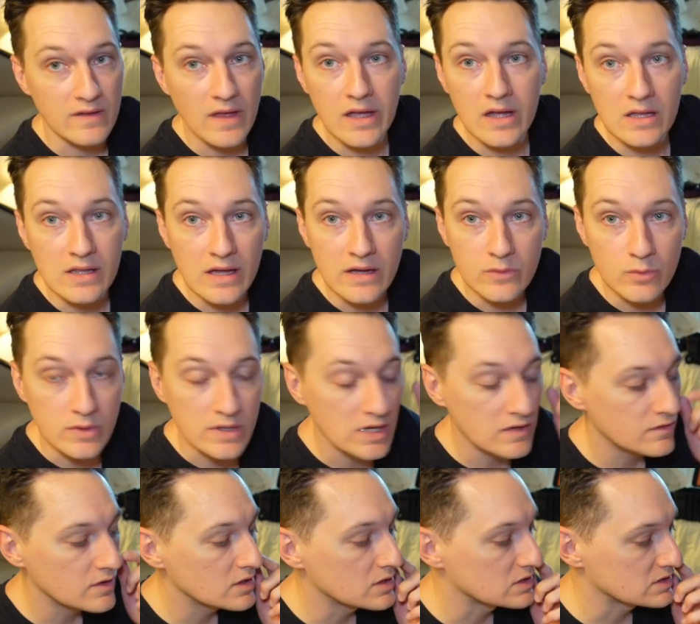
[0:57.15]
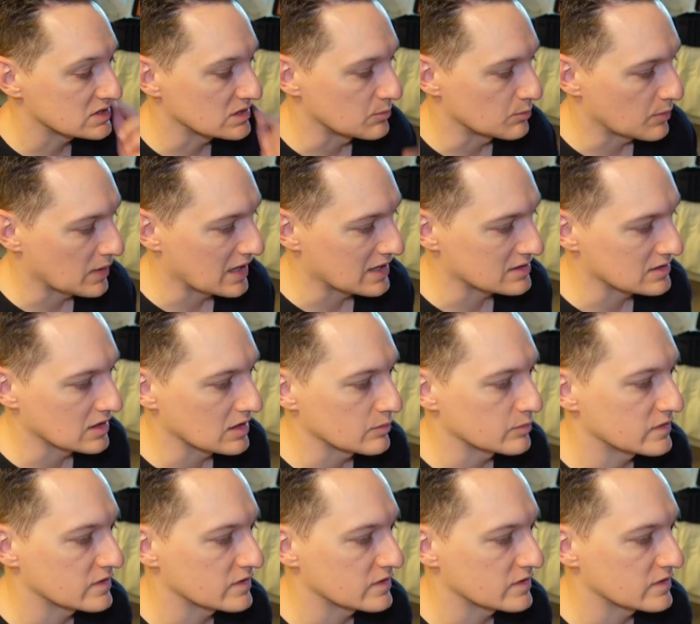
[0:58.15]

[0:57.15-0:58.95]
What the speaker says: iCloud, whatever, something backed up.